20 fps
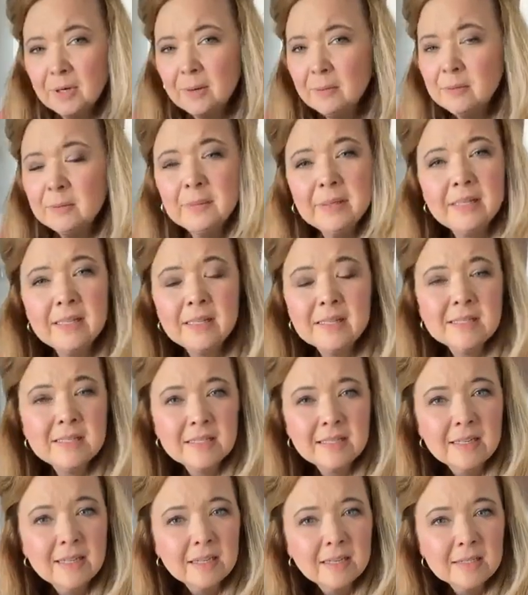probably
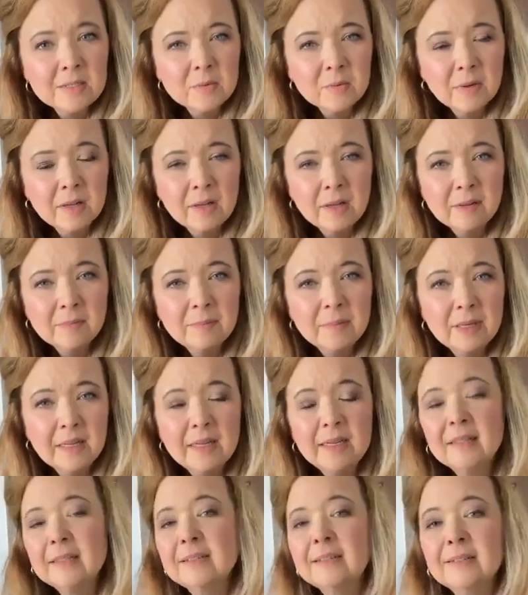this did as well,
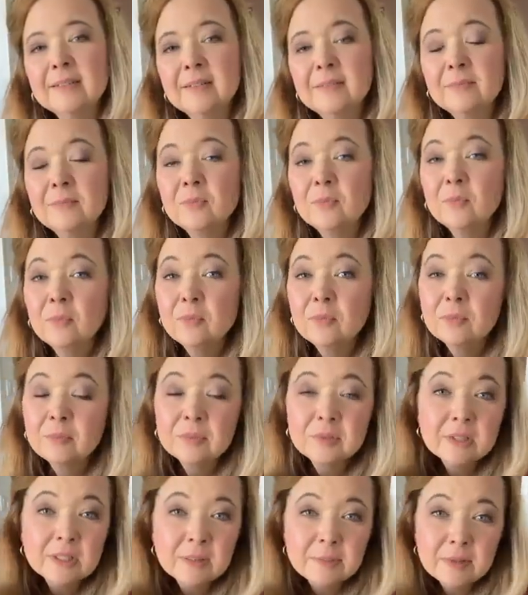but
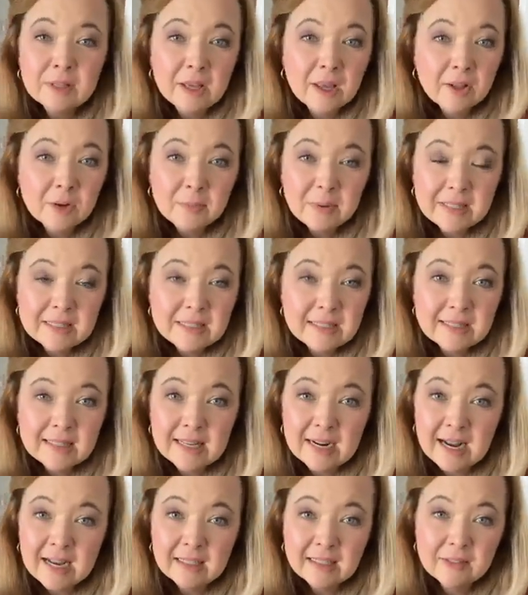some of the other
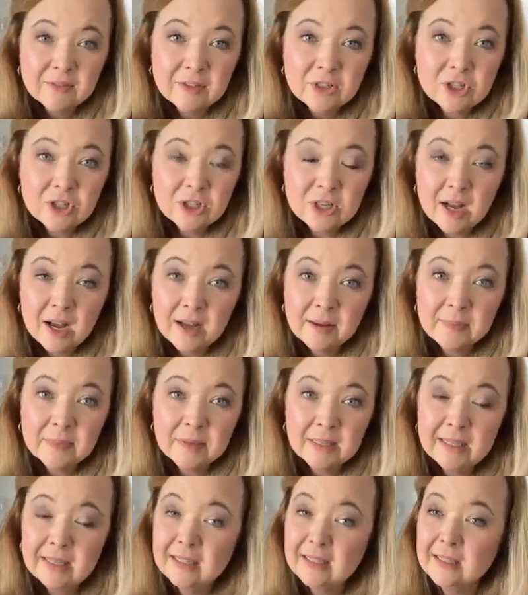places that I love to
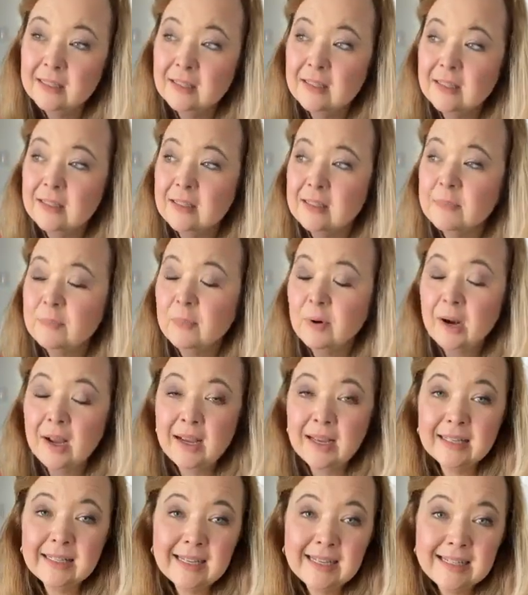shop is
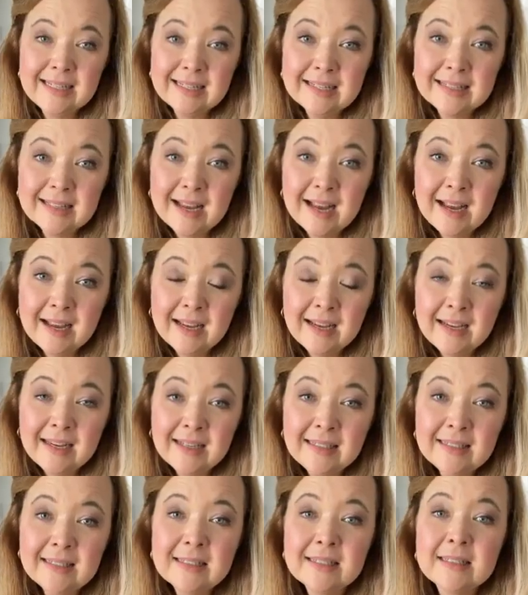Brian Lane
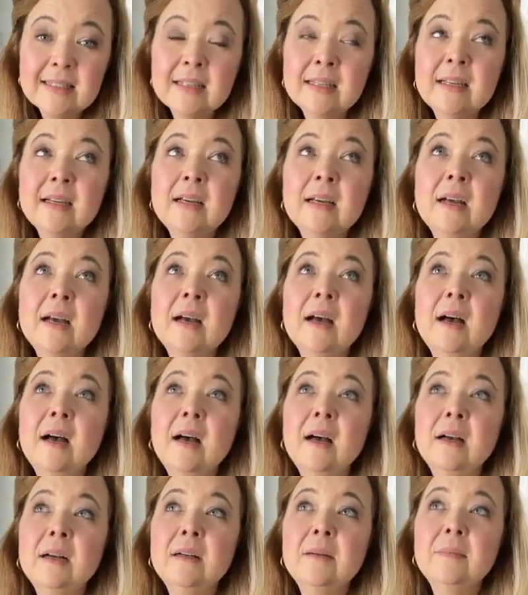Designs,
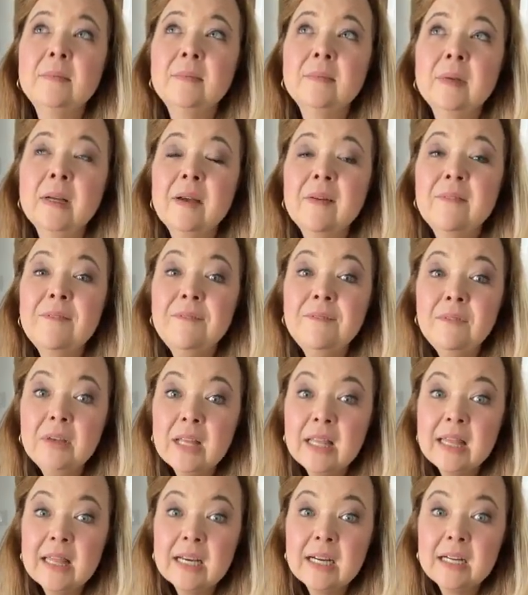
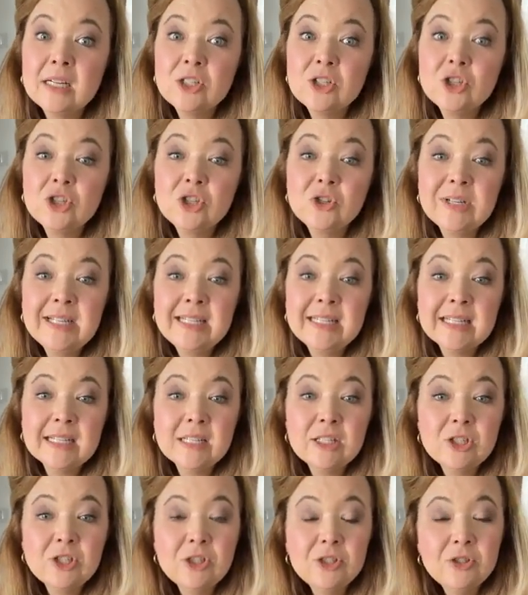5th
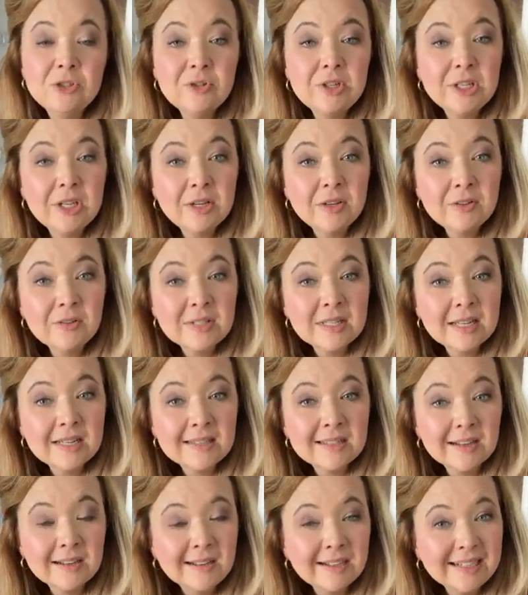Street Studios,
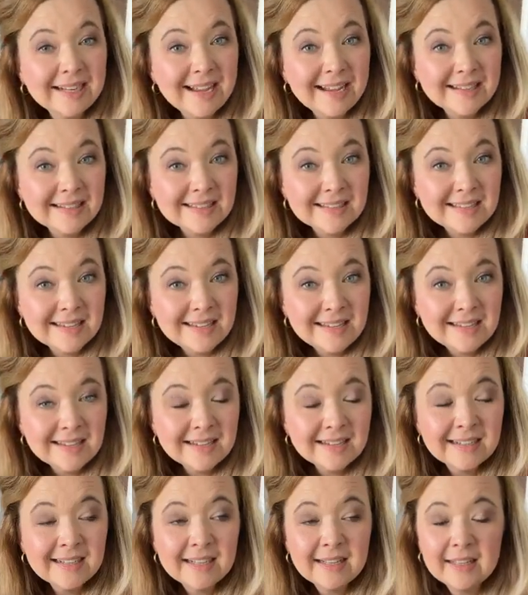that's on
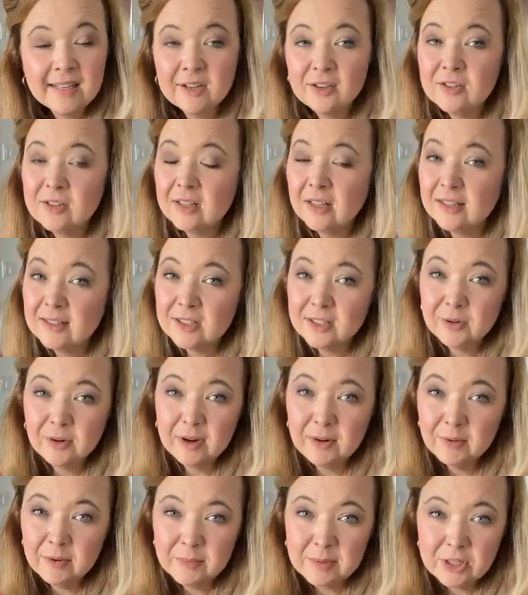Etsy. There's lots
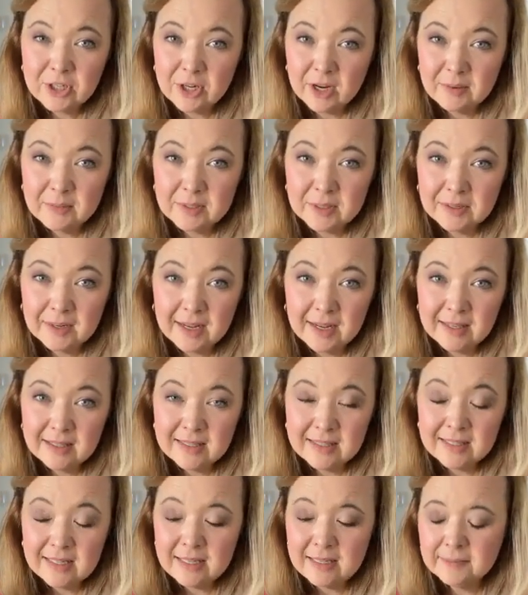of great ribbon shops on
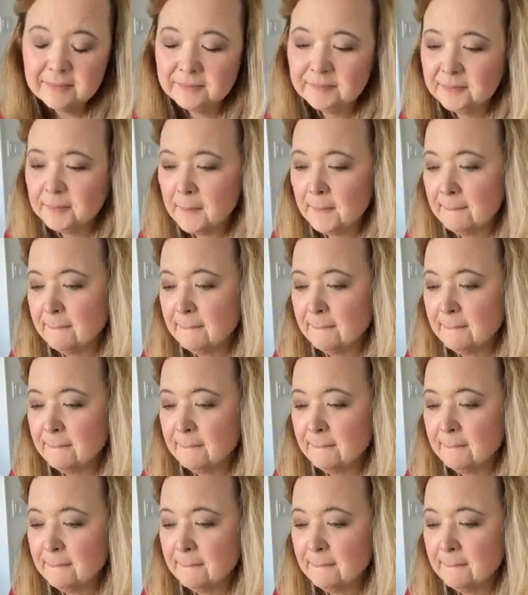Etsy.